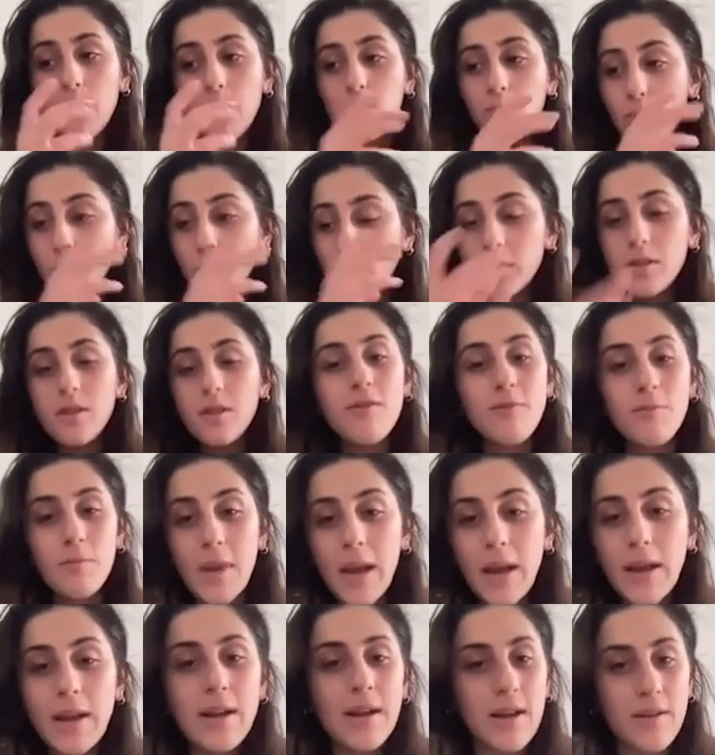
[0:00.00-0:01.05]
most of
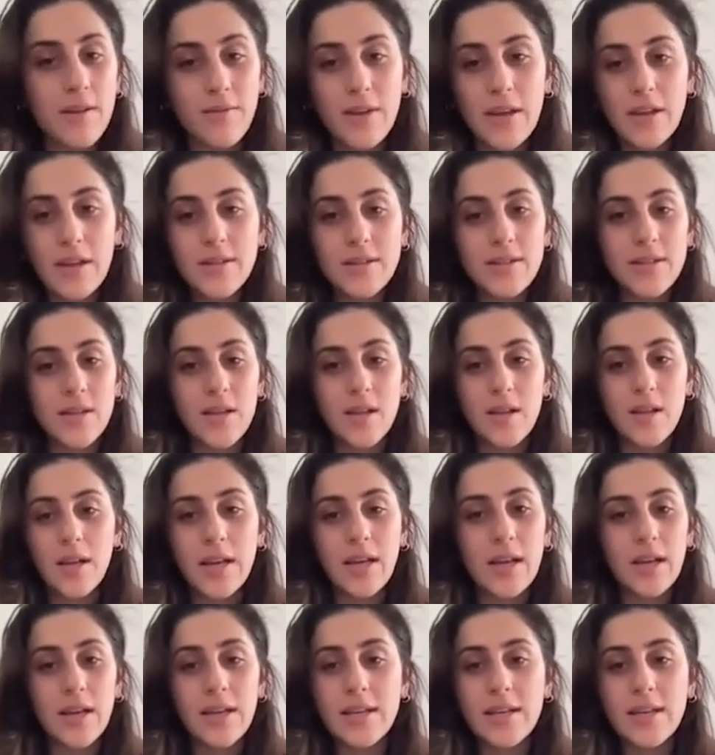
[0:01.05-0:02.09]
men in Afghanistan,
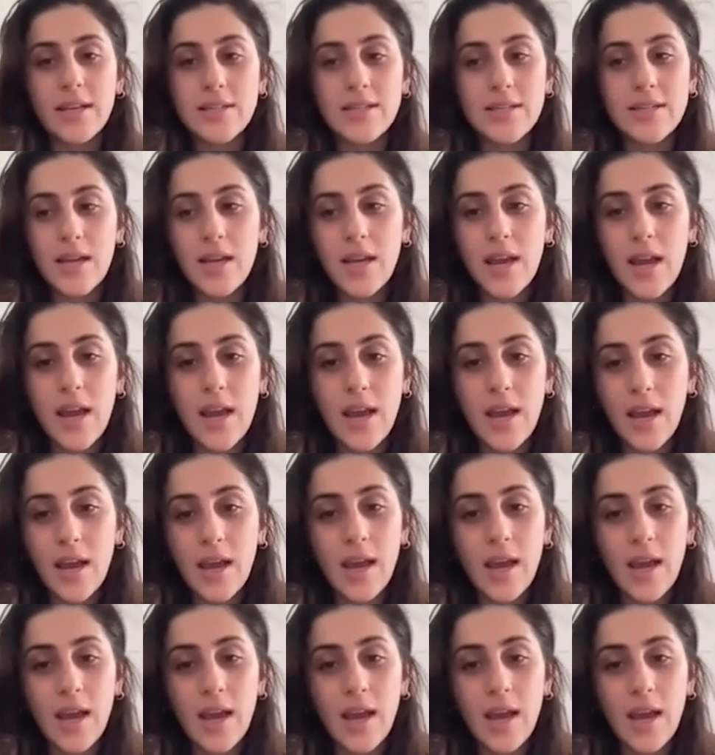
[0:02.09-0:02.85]
like I can say